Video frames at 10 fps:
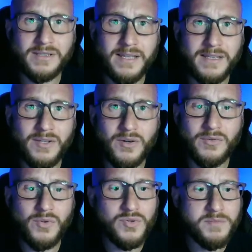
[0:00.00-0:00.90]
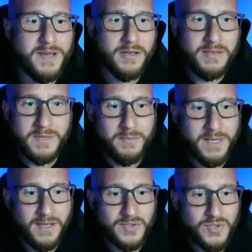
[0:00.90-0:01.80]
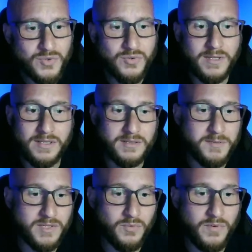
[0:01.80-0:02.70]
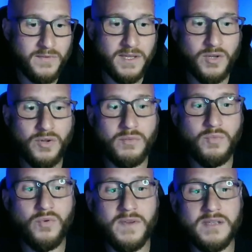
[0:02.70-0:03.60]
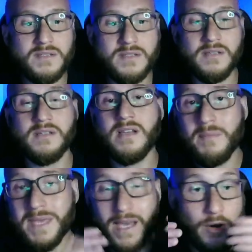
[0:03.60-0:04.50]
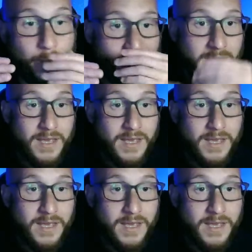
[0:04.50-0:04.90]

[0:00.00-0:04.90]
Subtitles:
news about him coming out soon, and especially with the movies coming out,